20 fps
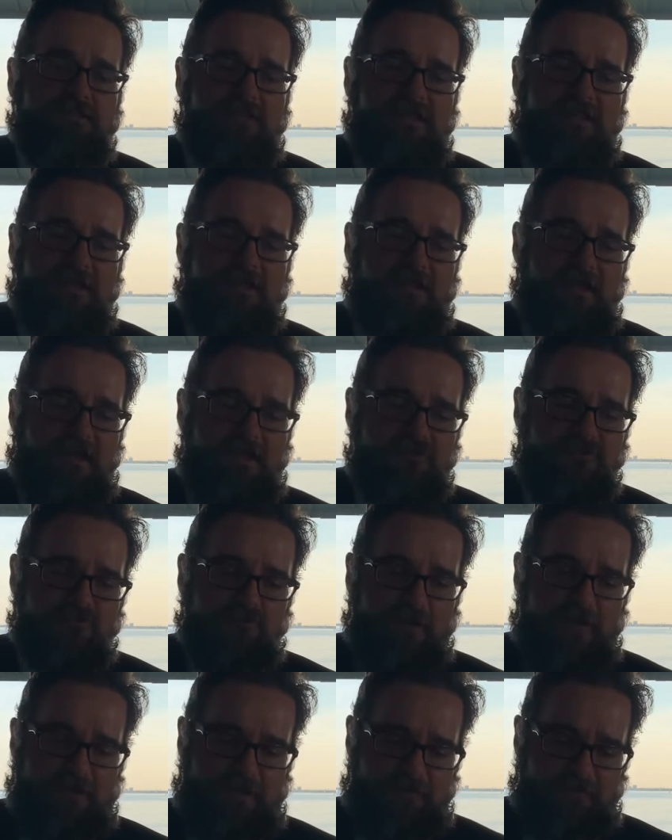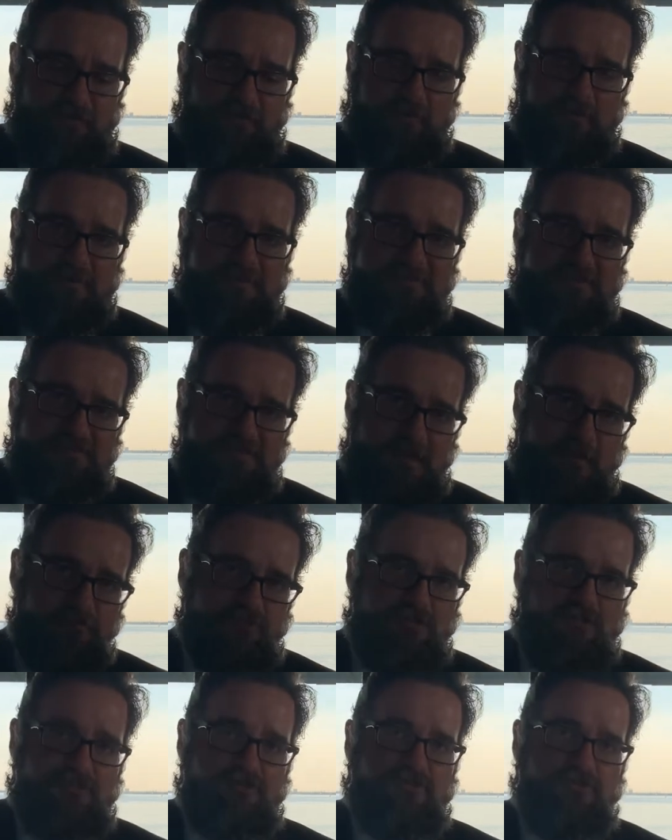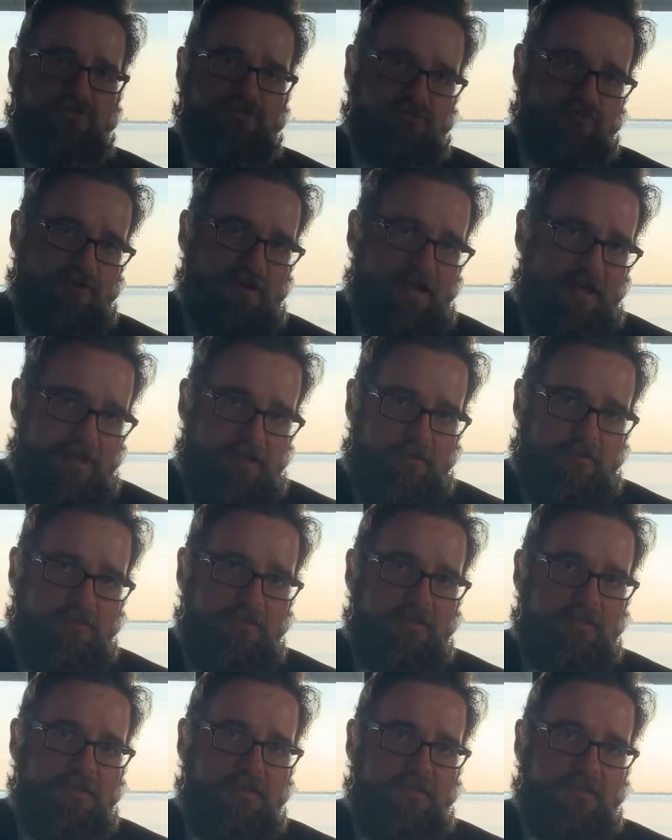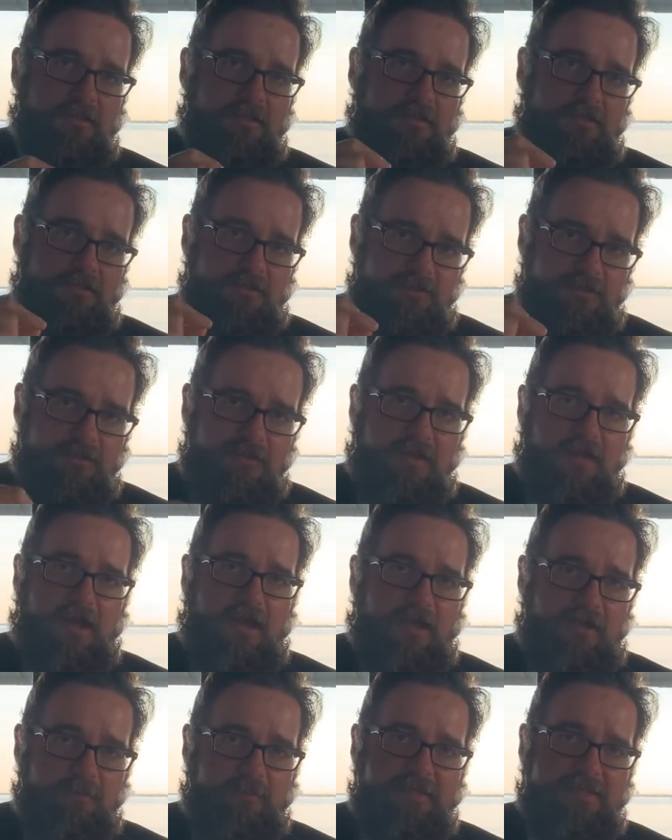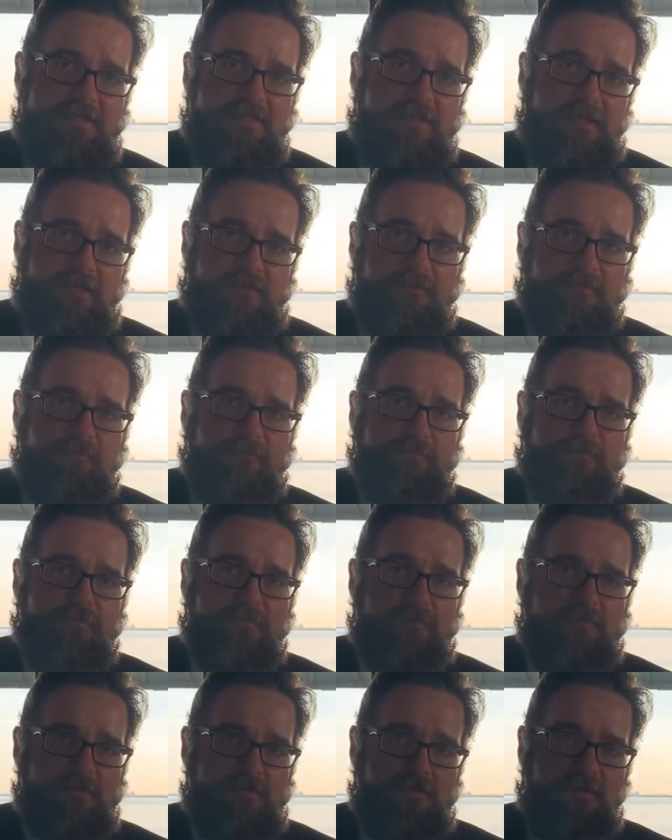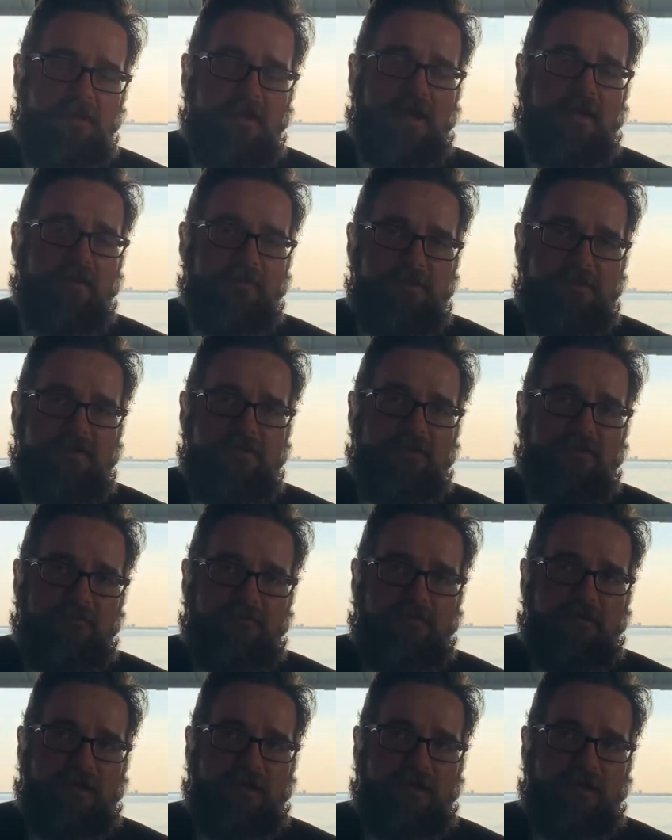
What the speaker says: to get a case ready from inception to trial. You gotta be there. You gotta be there if